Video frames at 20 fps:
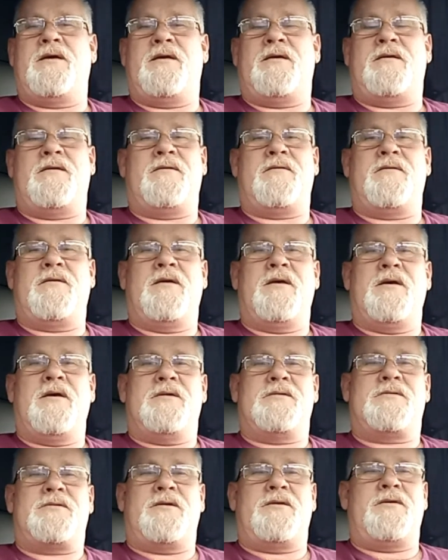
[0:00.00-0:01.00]
and
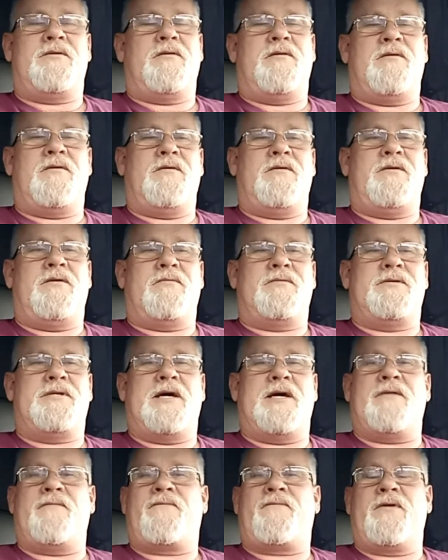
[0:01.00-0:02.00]
so you're
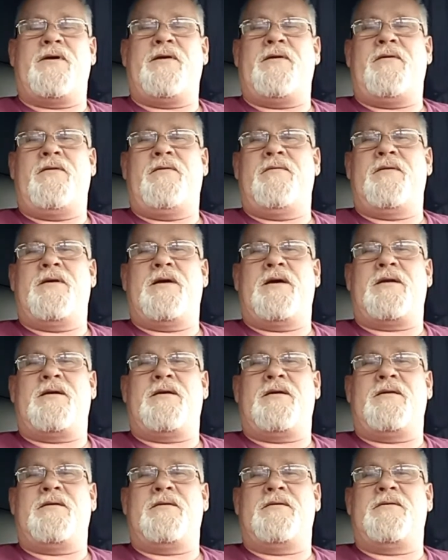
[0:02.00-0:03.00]
debt free at
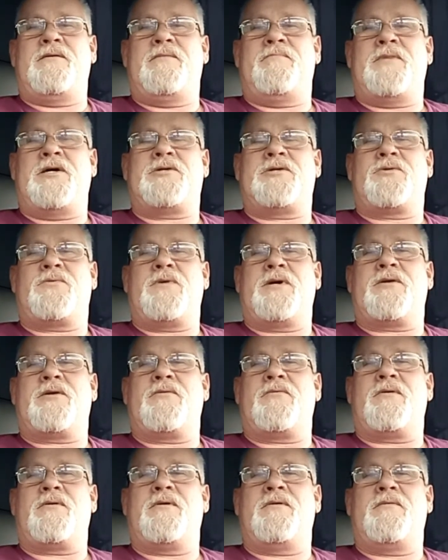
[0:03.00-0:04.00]
a much
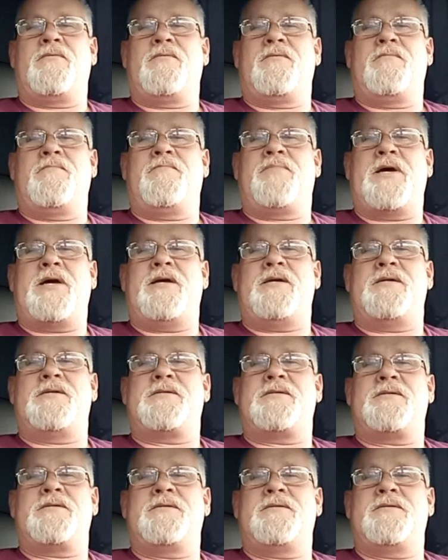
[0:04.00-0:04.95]
quicker pace.